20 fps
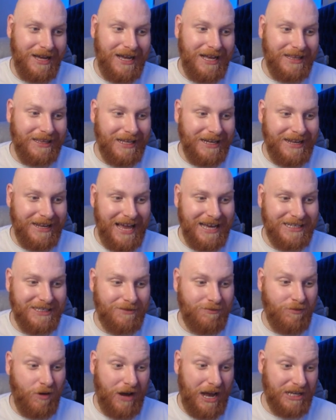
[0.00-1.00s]
the
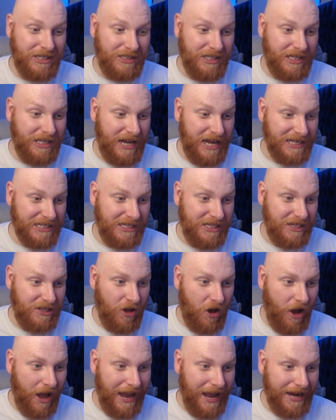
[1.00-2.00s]
next
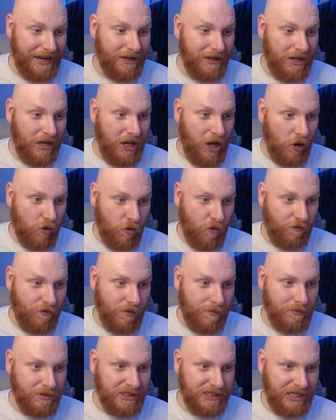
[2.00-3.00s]
9 are all
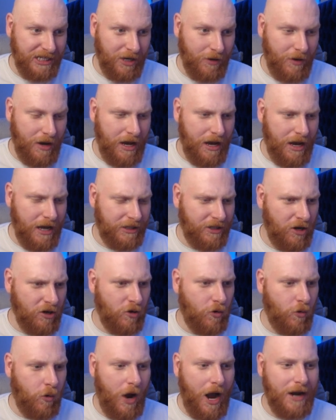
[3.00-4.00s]
from Brazil. I
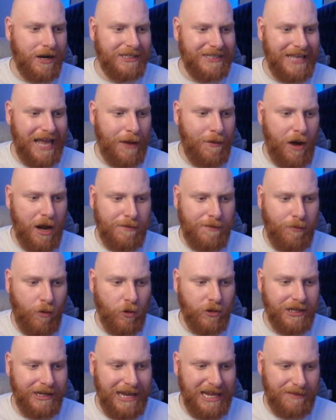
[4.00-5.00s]
don't quite understand why
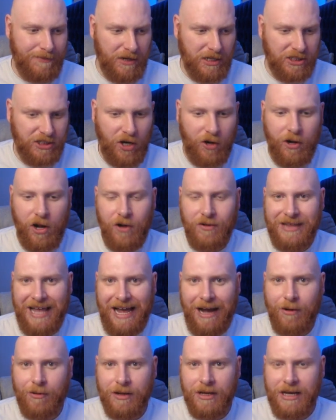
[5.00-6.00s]
Sporting Lisbon are so low
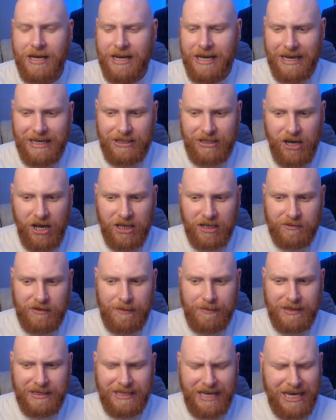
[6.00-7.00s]
down in terms of
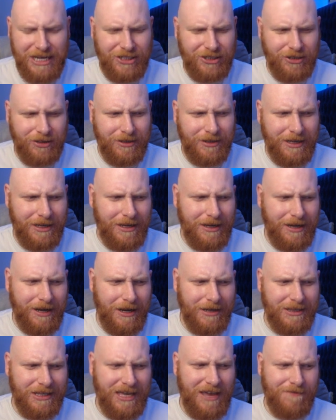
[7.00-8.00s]
reputation.
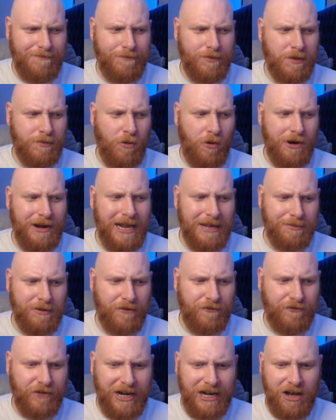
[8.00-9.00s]
To give Sporting Lisbon a
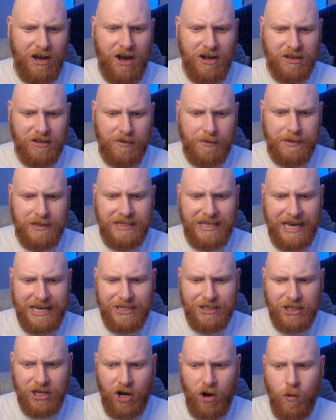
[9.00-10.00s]
3.5-star
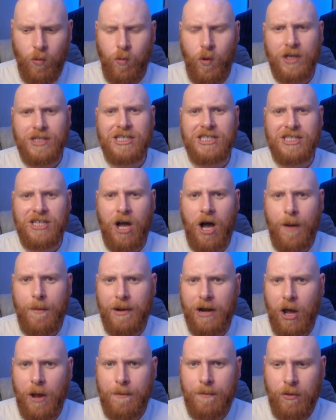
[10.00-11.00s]
reputation, a whole 1-star
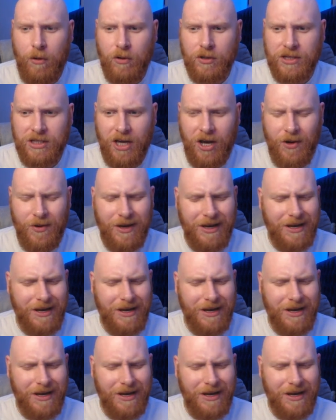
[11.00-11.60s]
below Porto,